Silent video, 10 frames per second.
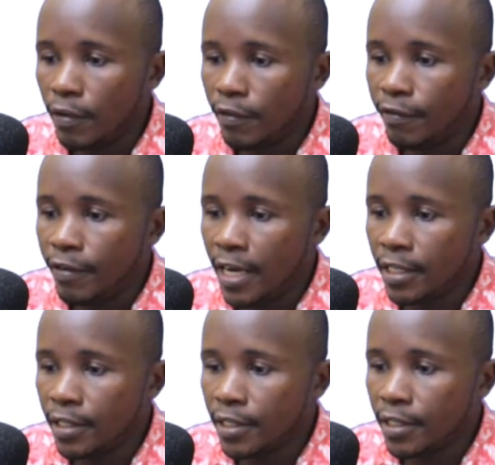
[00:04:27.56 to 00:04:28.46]

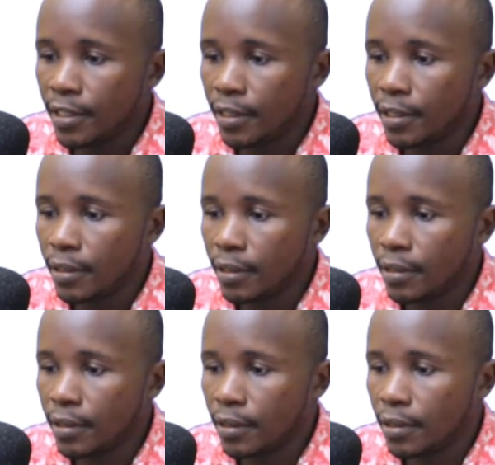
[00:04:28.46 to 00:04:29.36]
funds,
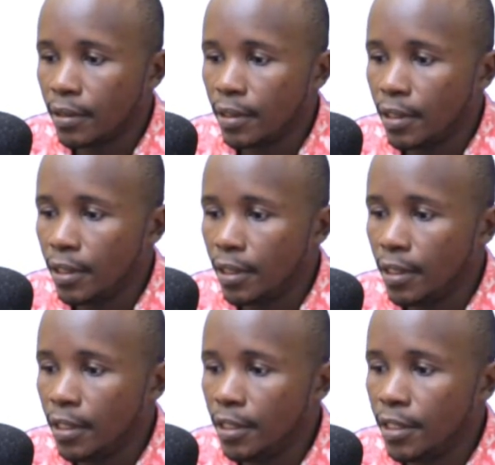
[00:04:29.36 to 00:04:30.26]

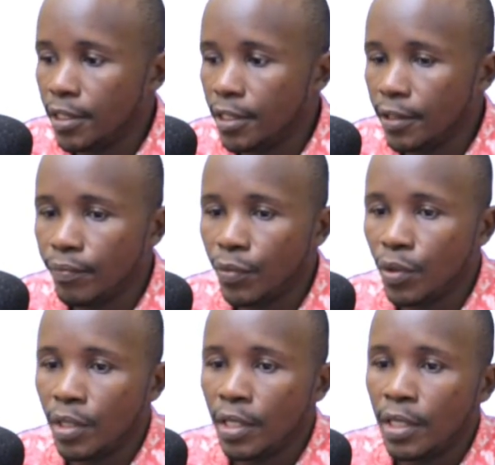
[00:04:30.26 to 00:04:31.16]
etc.
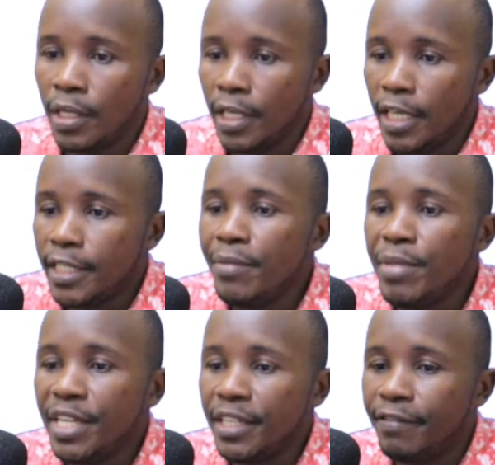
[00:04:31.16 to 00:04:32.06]
Is a
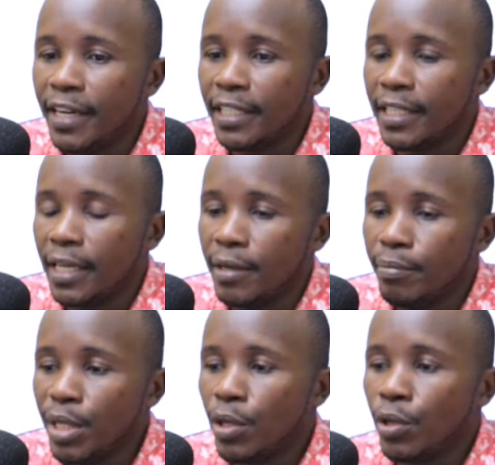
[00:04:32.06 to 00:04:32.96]
limiting factor
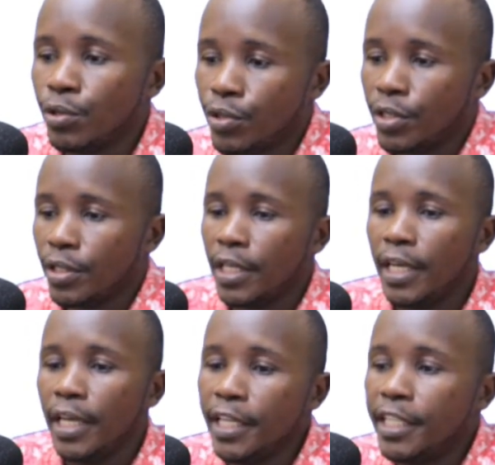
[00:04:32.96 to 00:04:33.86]
because
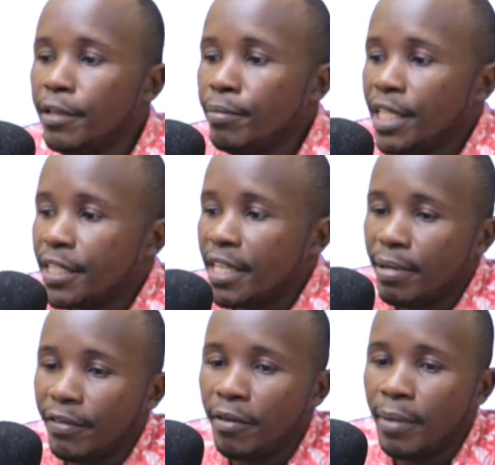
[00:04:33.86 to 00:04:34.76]
it limits the
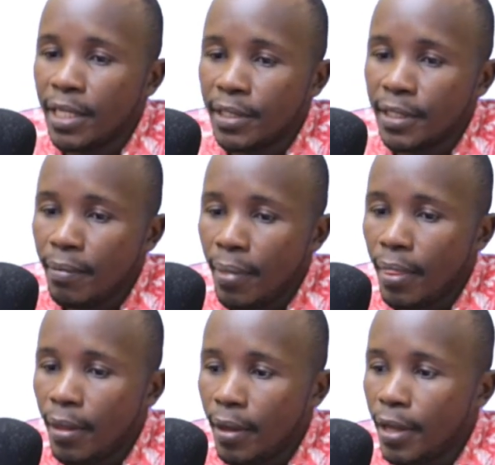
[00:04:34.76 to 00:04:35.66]
performance
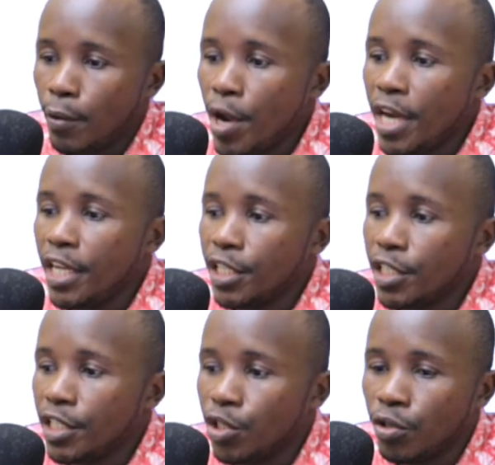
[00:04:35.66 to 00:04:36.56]
when it
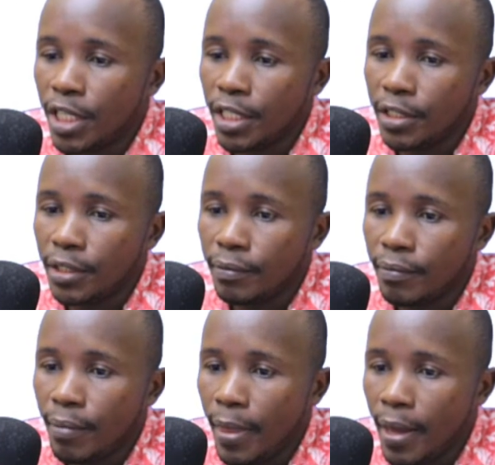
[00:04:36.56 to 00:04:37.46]
is in shortage.
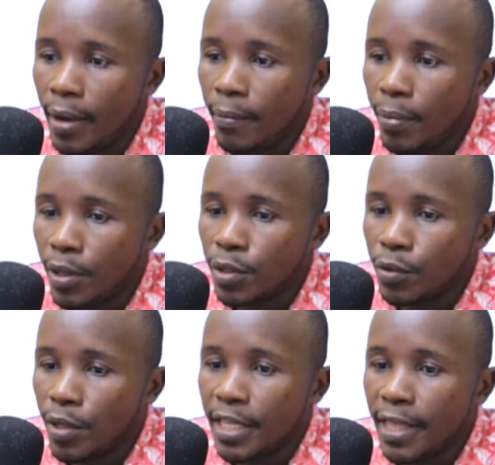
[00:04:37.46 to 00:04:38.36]
Yeah. So
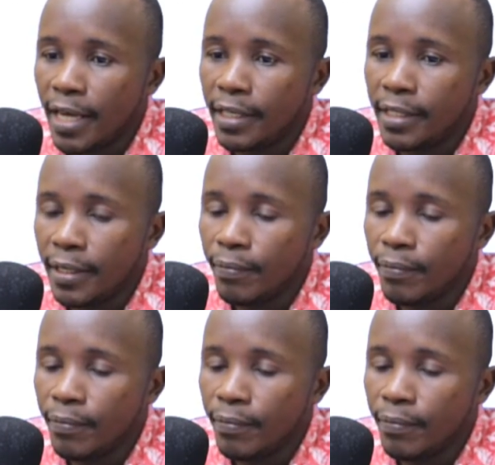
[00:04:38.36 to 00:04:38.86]
you're seeing that